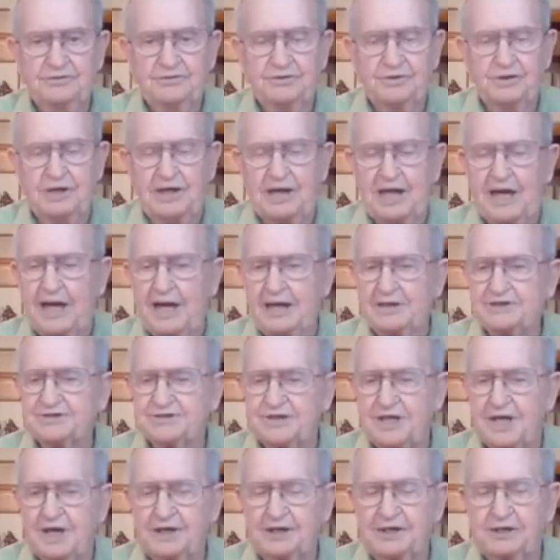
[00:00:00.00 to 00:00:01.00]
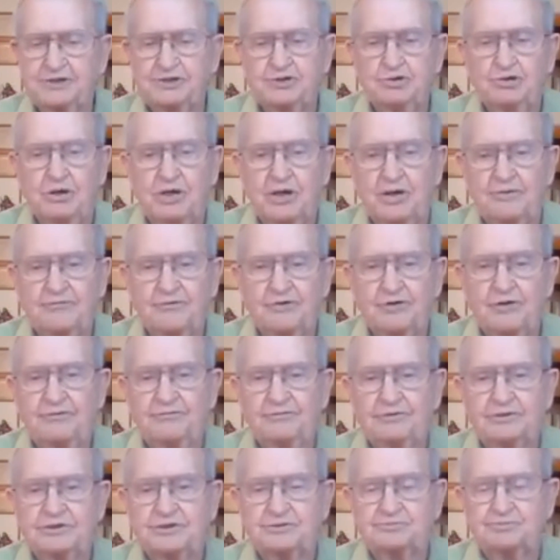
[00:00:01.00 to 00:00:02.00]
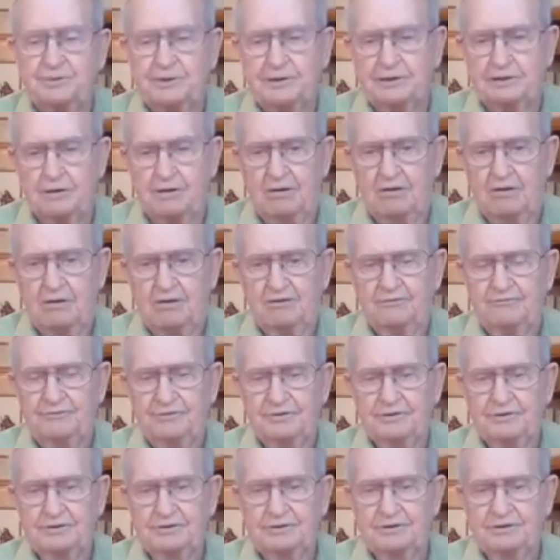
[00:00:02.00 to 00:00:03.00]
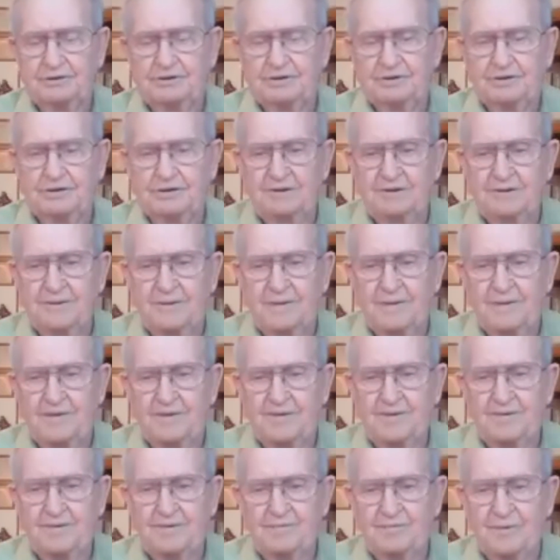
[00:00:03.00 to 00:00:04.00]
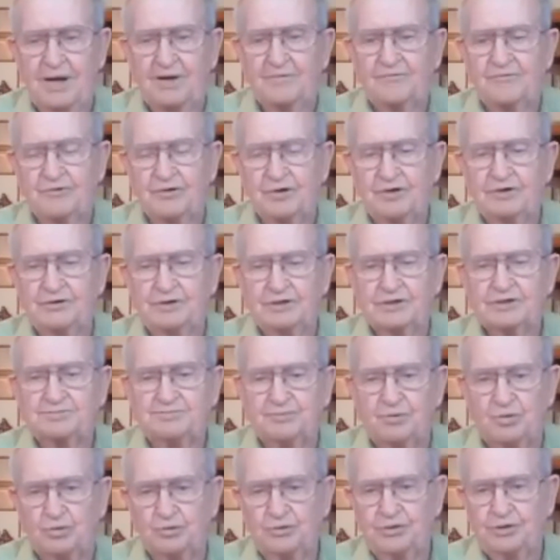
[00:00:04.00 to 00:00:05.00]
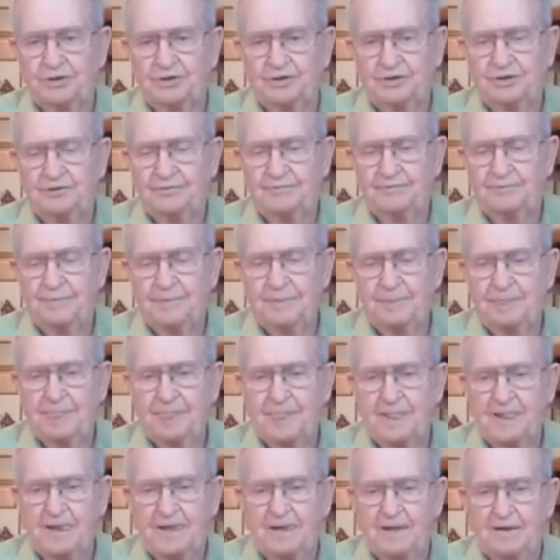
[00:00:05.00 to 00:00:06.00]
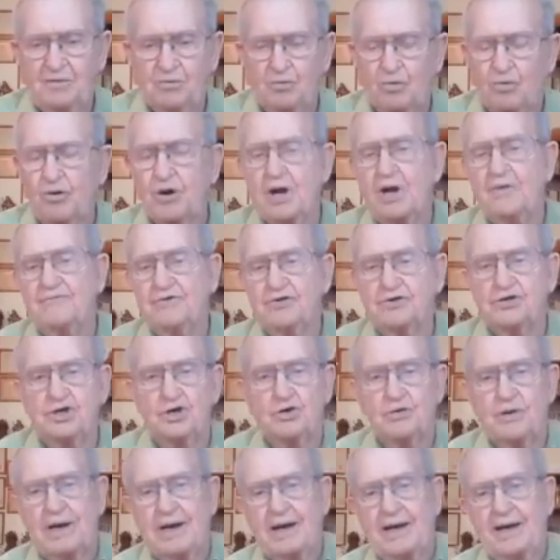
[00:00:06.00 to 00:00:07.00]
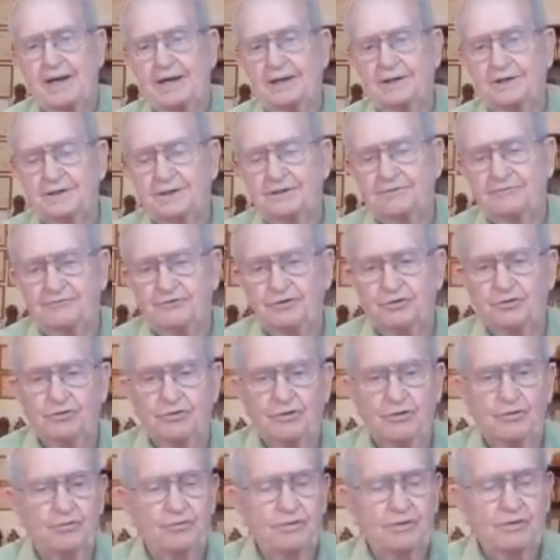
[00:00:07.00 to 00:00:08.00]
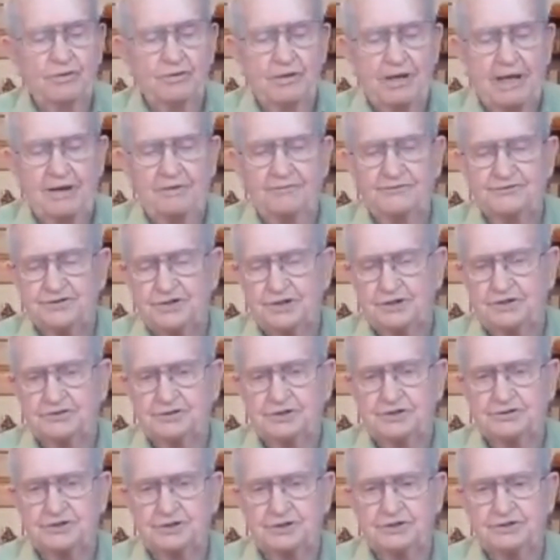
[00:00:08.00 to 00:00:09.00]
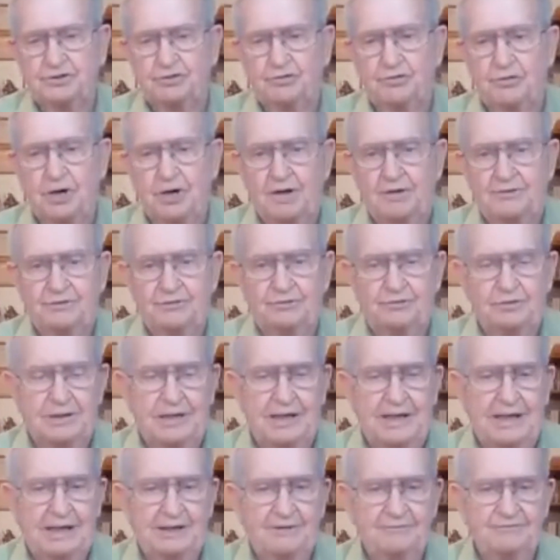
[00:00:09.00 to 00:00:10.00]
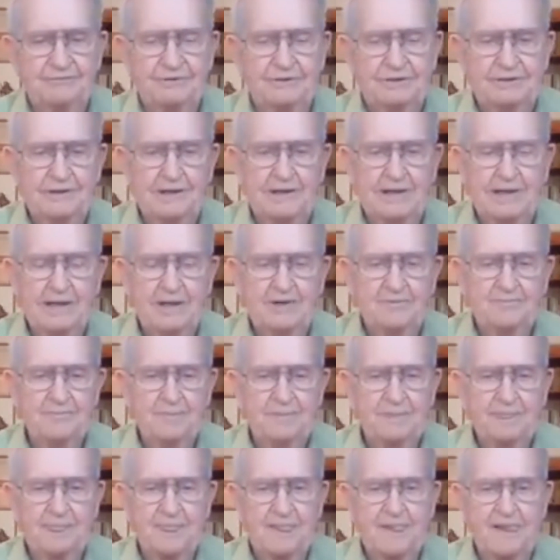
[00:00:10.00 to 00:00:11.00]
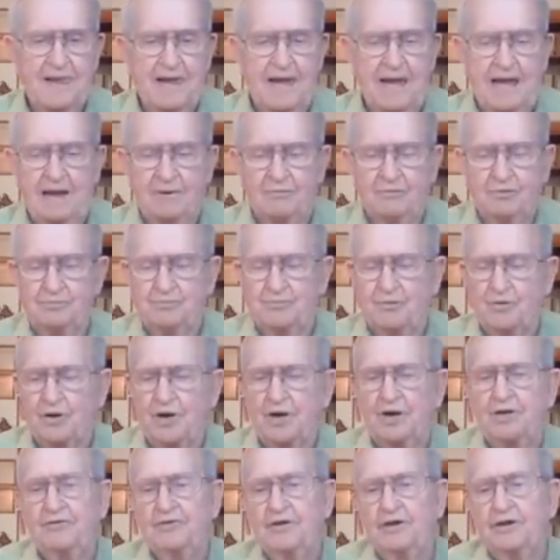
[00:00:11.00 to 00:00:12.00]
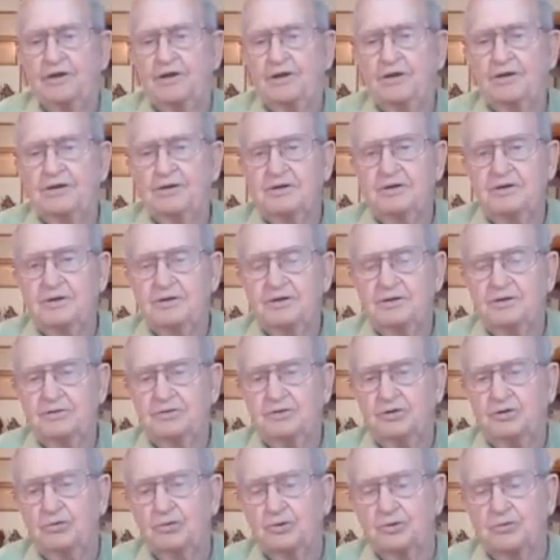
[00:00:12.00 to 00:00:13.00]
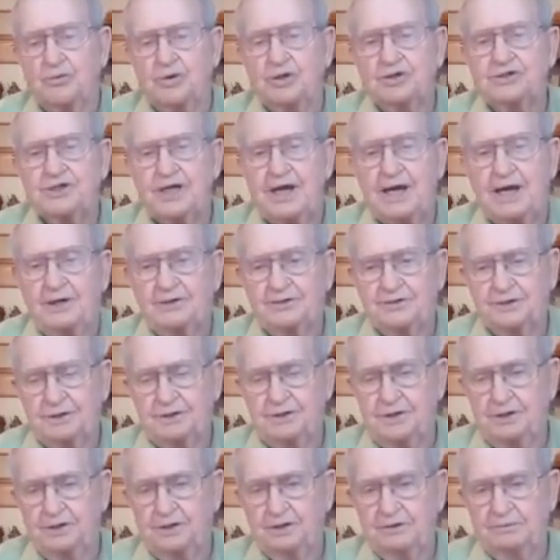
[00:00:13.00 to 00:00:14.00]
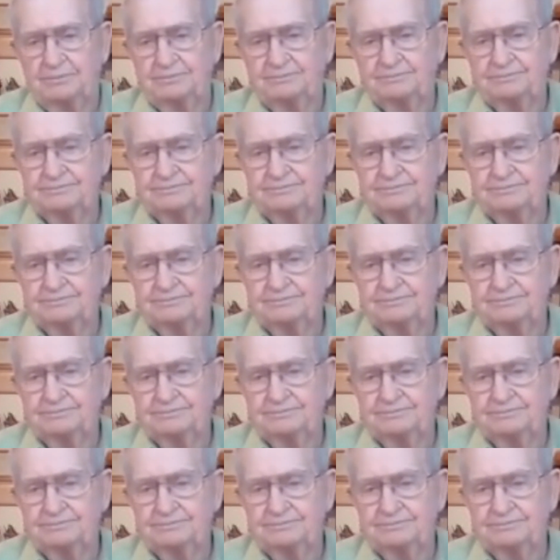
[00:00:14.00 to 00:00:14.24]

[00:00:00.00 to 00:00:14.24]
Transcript: The last thing that you'll ever even speak of. My friend, this morning, wherever you're at, if you know how Jesus Jesus in your heart and your life, I would pray that you would reach out to Him